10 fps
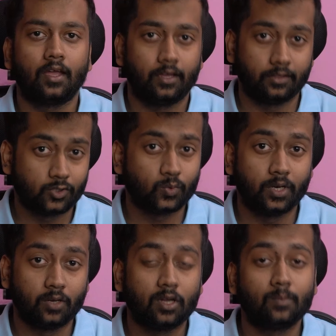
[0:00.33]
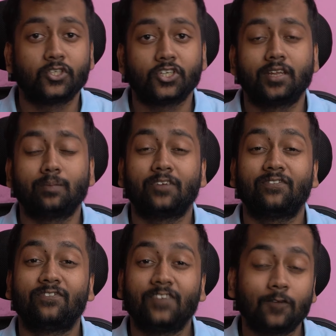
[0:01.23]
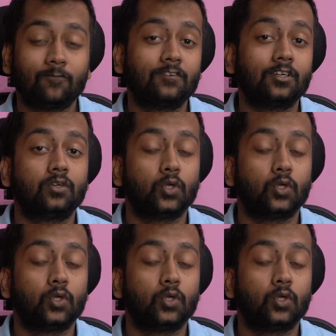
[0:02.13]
In this video, I'll be sharing my favorite